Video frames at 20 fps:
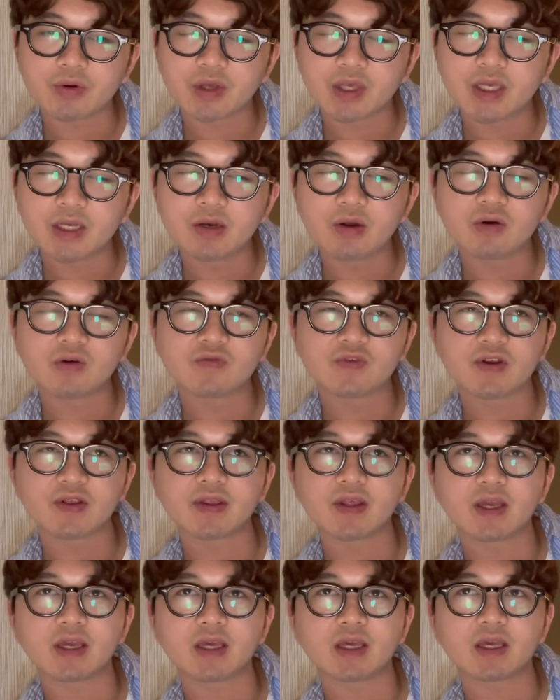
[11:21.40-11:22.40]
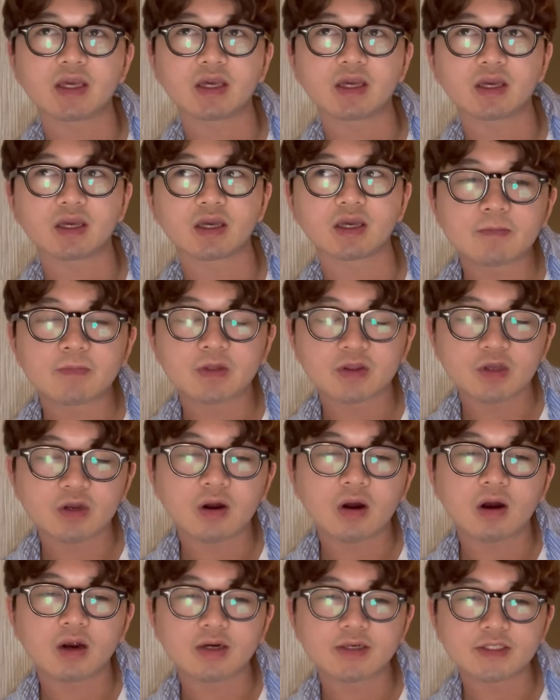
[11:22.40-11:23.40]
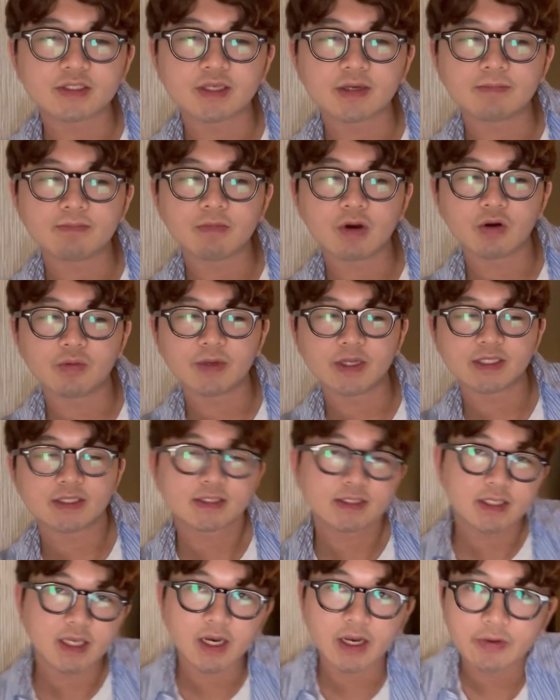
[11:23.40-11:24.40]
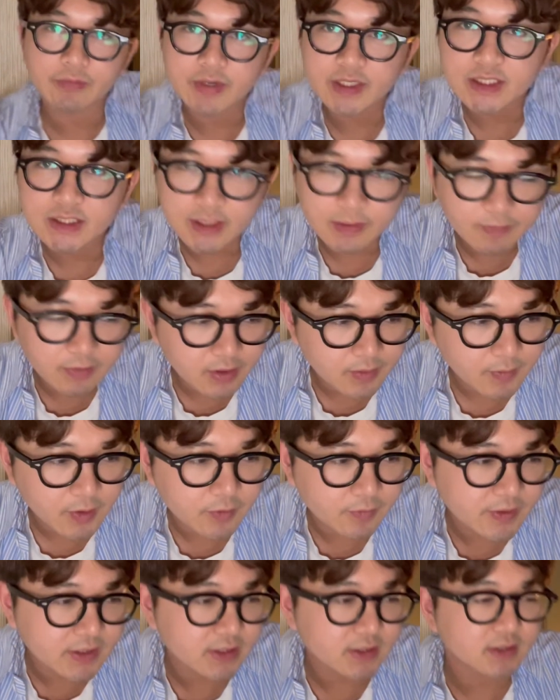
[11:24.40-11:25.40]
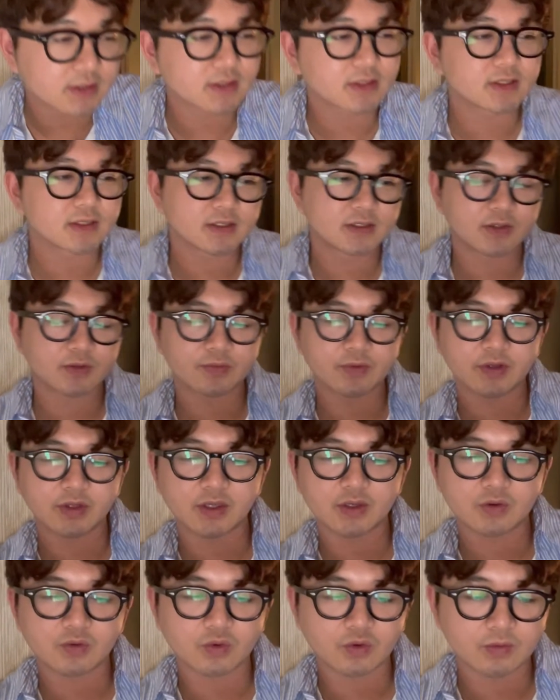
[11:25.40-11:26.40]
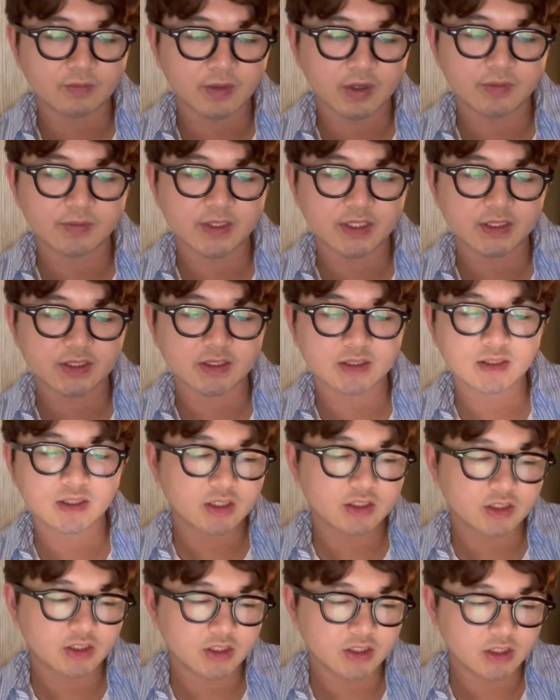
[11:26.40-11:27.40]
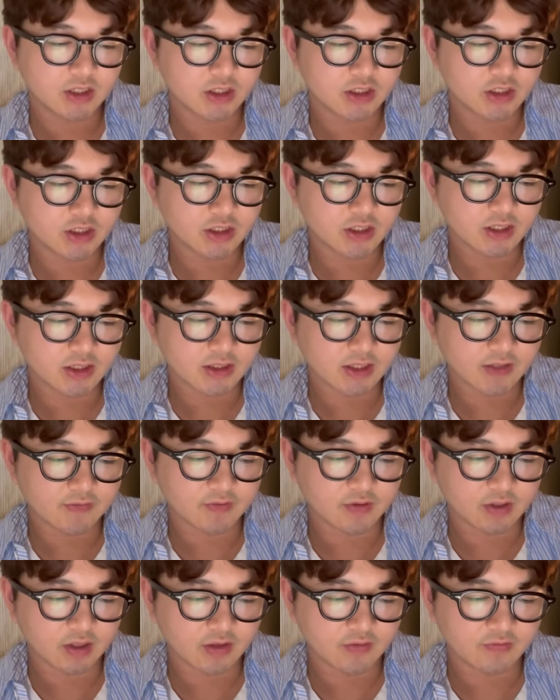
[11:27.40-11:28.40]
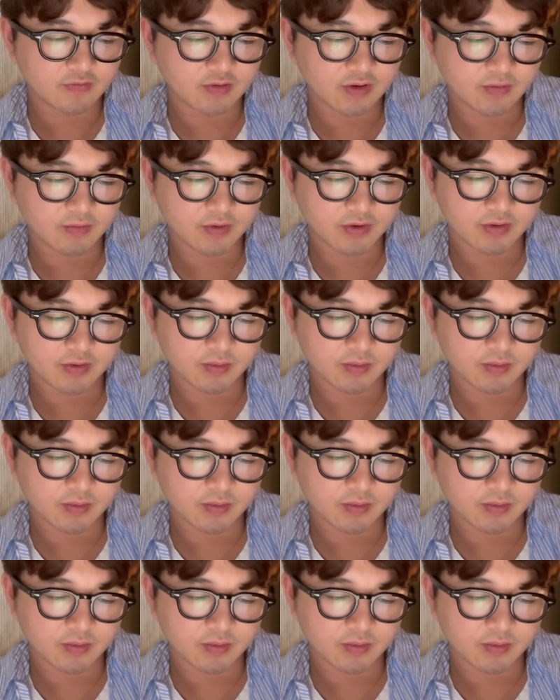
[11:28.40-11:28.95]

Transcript: in overthinking. But there are some moments. Can I read some of the moments? The really cool moments. She, she does have a lot of fun with her